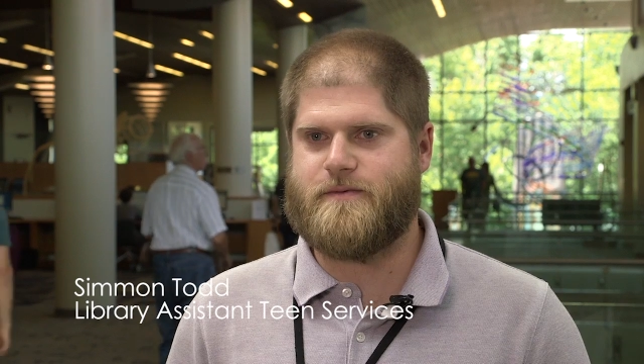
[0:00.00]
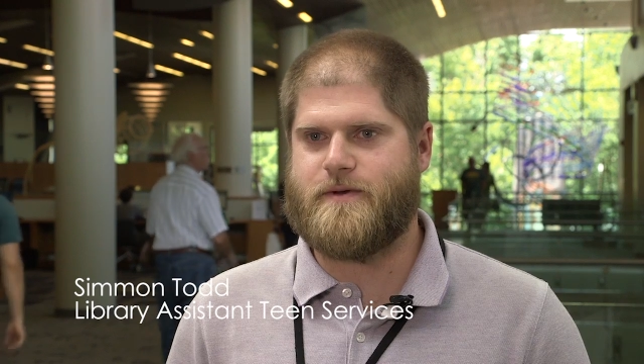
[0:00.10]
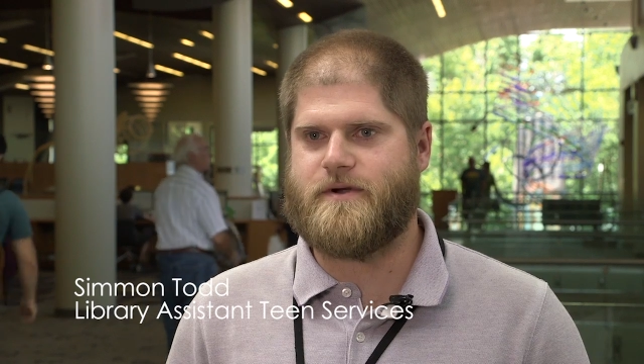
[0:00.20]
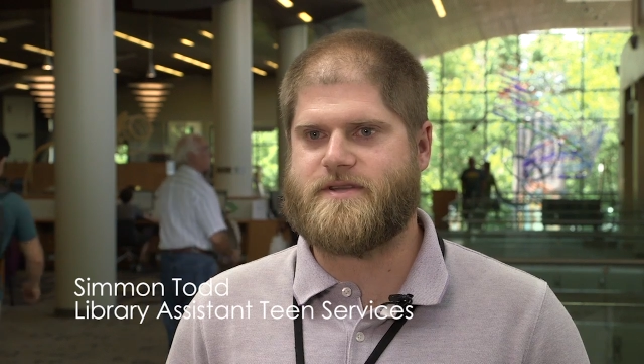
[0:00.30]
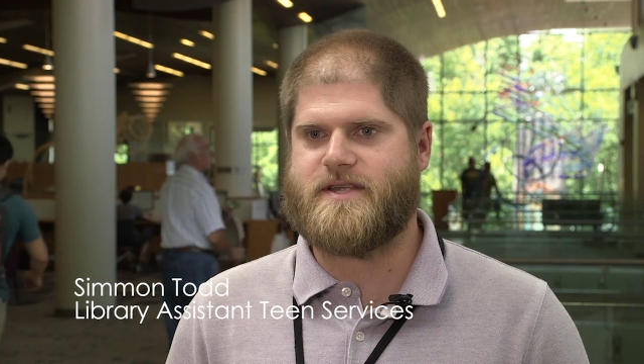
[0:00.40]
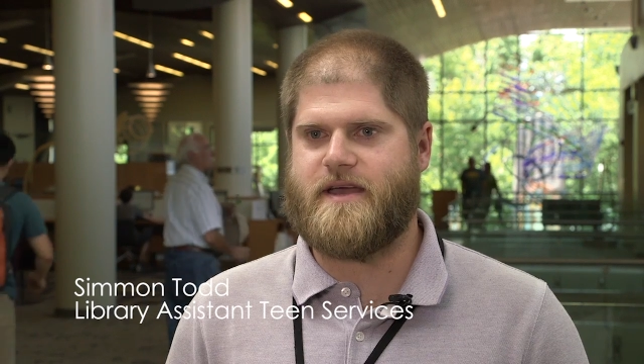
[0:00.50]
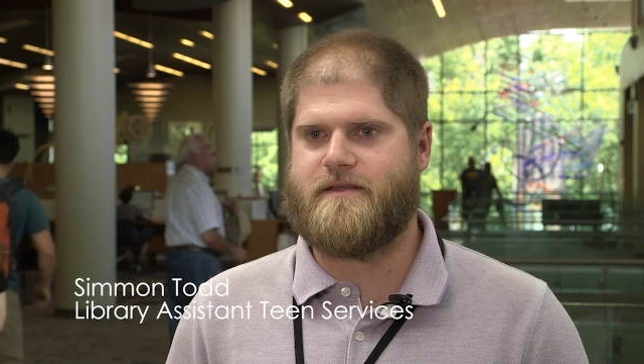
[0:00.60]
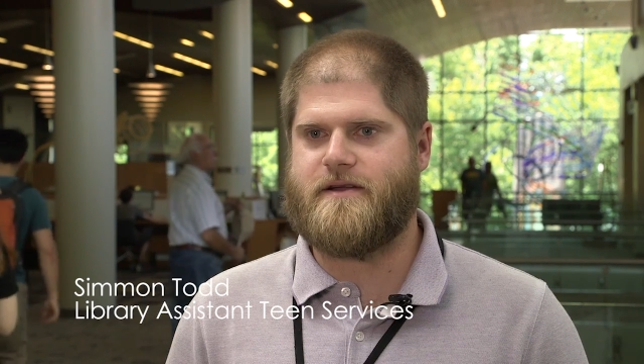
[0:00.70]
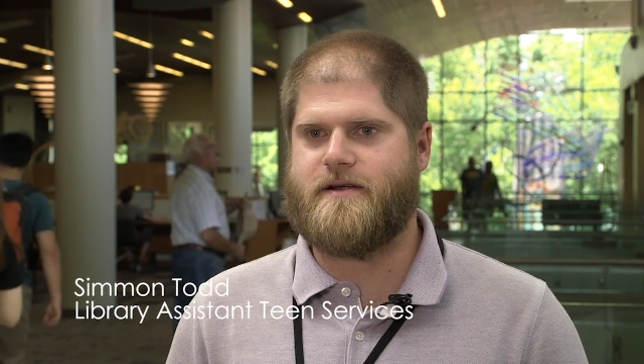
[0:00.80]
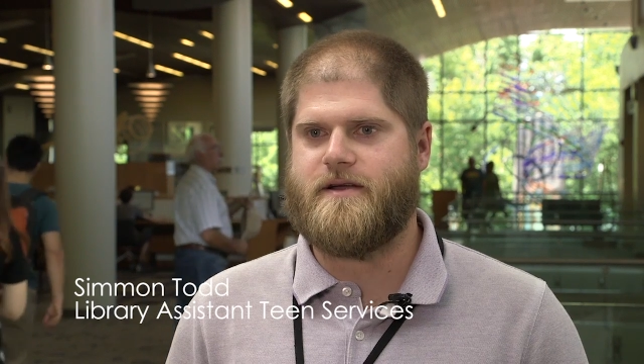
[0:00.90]
we worked
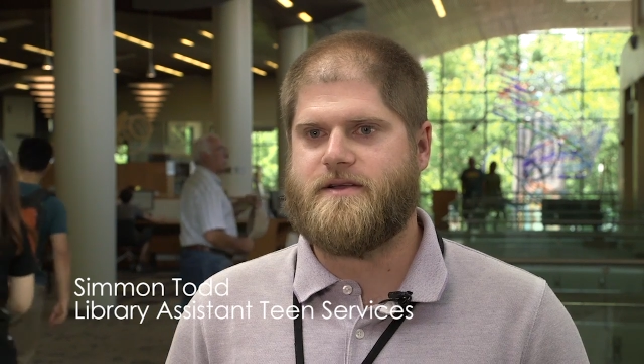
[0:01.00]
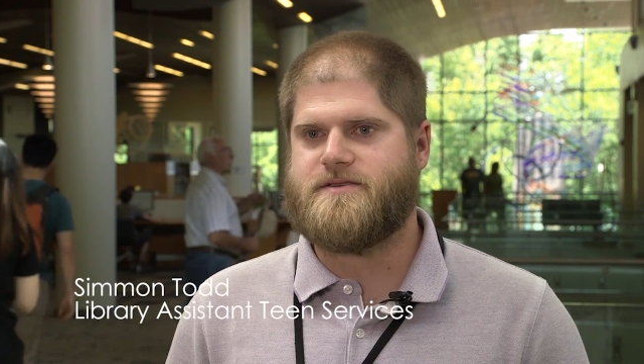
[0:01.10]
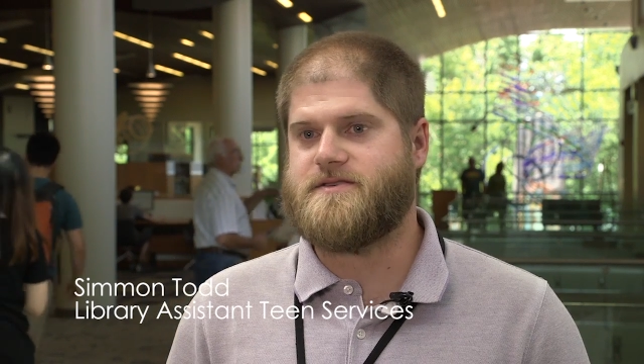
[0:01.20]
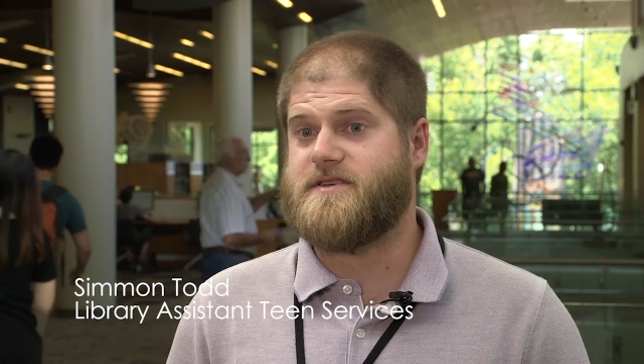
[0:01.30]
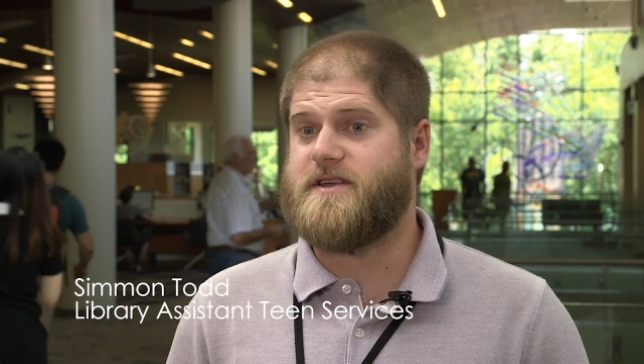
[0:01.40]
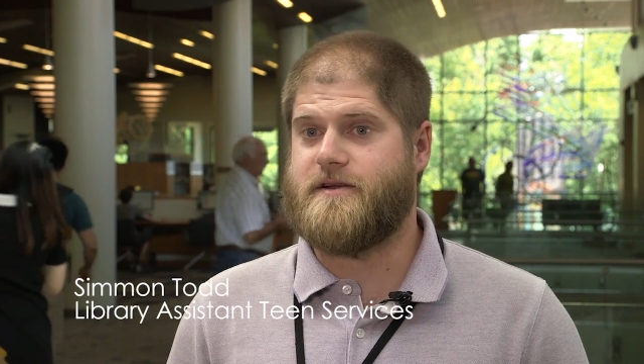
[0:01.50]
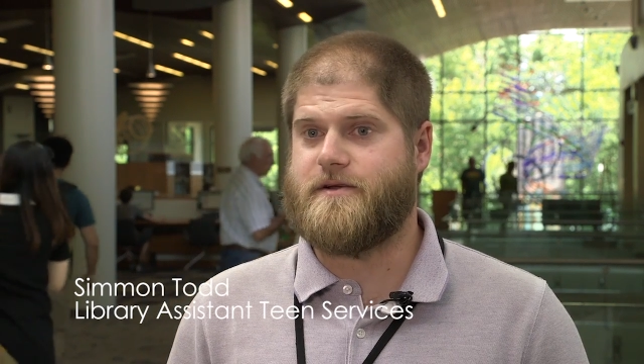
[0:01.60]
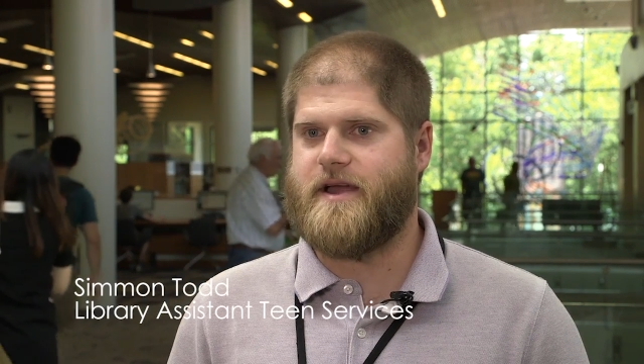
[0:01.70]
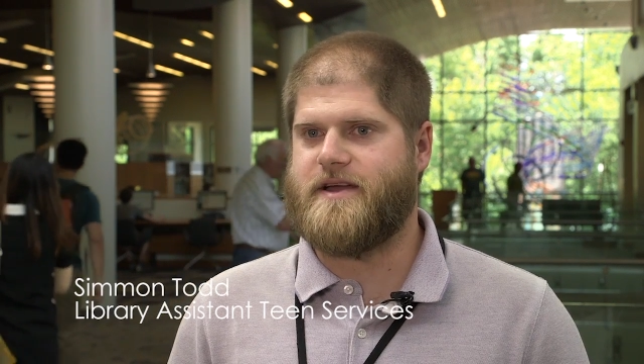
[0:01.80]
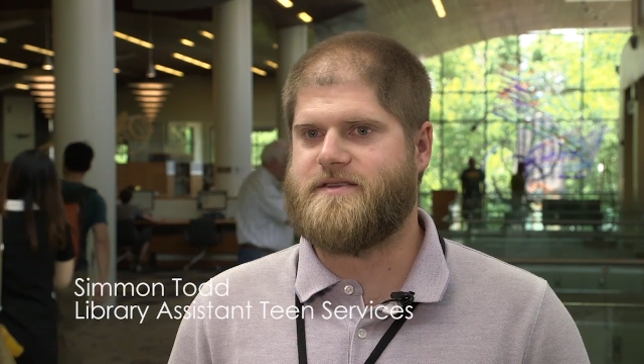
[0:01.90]
together to secure a
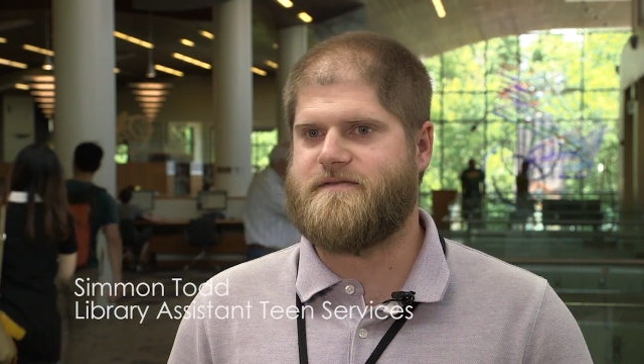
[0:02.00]
grant